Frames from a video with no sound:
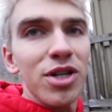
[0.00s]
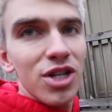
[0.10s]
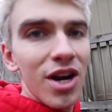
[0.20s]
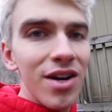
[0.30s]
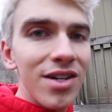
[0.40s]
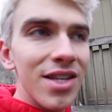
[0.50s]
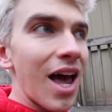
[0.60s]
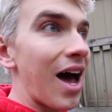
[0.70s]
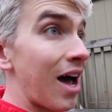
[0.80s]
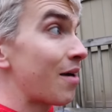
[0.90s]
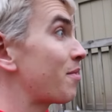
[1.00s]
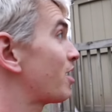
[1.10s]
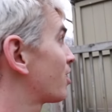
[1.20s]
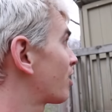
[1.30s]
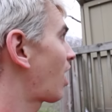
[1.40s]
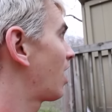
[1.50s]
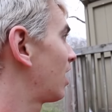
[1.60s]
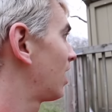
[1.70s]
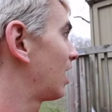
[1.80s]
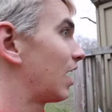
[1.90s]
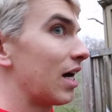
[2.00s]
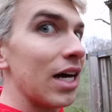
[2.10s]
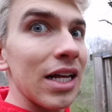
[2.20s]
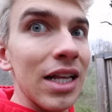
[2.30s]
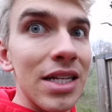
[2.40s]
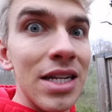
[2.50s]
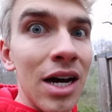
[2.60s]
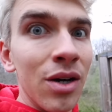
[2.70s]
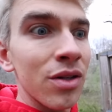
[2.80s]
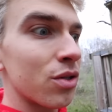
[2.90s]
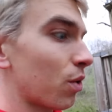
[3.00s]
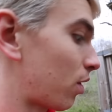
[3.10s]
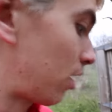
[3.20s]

But sharers, I'm here Let's knock on the door.